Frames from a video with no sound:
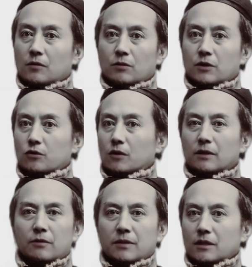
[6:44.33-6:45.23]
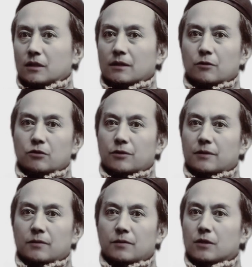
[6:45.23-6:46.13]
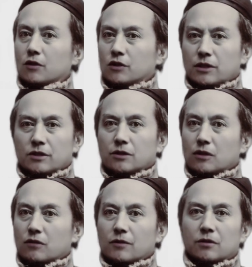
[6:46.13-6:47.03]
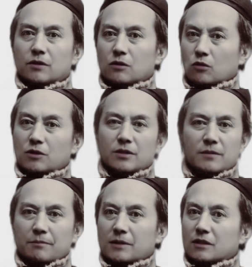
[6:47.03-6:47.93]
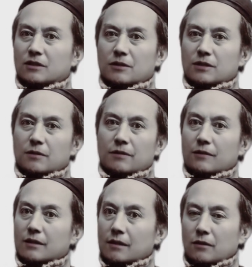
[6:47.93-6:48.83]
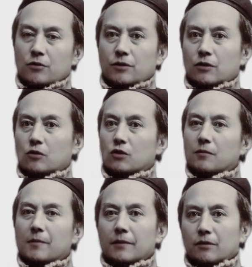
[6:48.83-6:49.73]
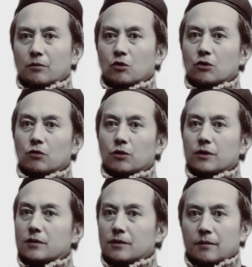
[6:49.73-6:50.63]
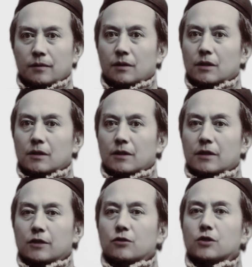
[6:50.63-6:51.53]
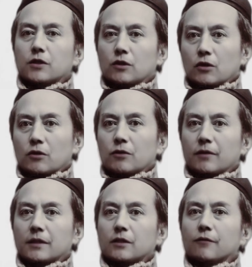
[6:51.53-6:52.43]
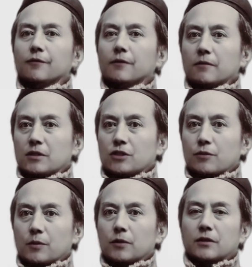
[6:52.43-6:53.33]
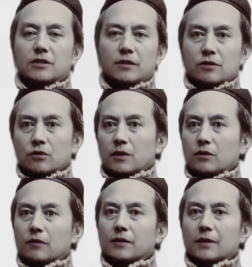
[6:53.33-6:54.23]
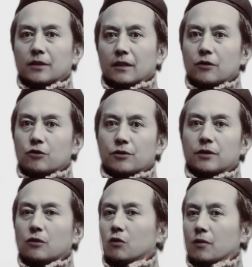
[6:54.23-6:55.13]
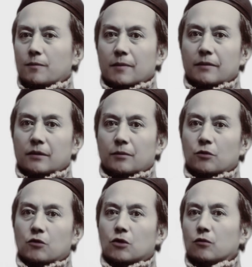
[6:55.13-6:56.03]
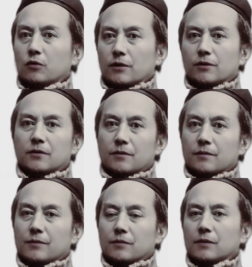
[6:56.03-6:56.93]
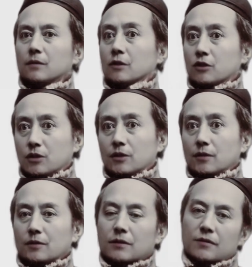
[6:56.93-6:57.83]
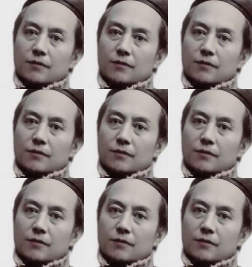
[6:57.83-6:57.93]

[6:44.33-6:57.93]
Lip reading: When you are living in a country, you should serve those nobles and ministers in that country who are men of moral worth, and you should cultivate the friendship of the gentlemen of that country who are men of moral worth." 10.